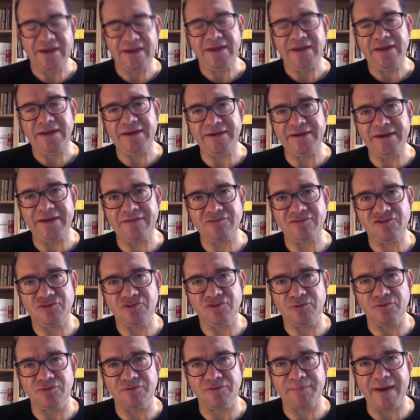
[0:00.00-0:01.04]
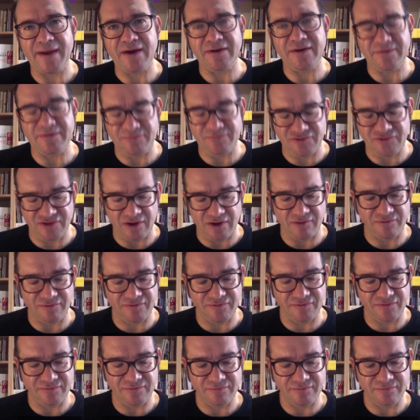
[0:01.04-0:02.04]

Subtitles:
He never talked about himself."